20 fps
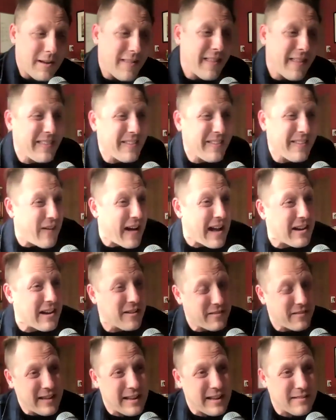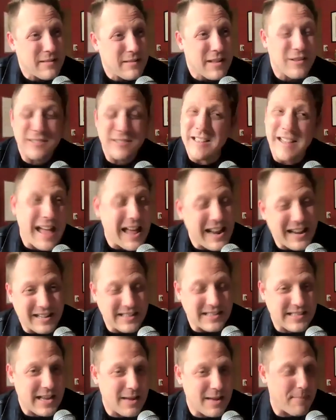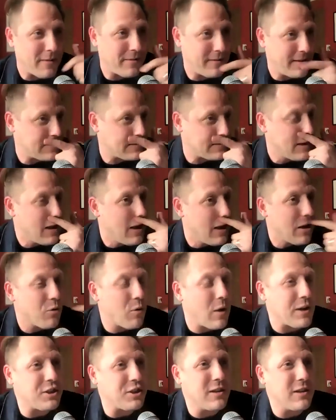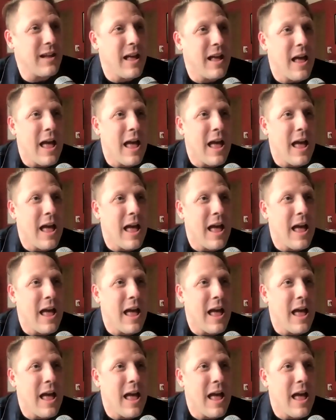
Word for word: And then the final thing, there's a lot I could say about this question,